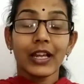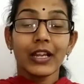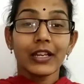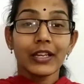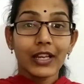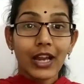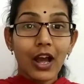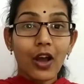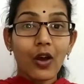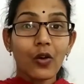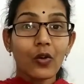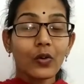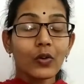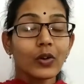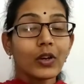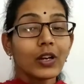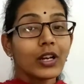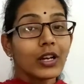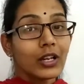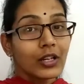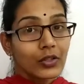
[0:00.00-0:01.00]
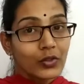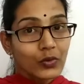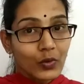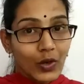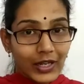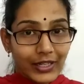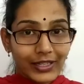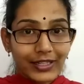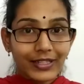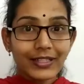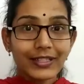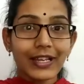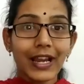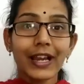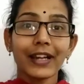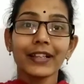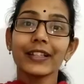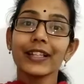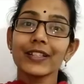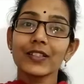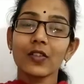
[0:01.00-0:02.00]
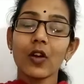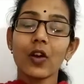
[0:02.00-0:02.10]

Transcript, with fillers: Now to understand this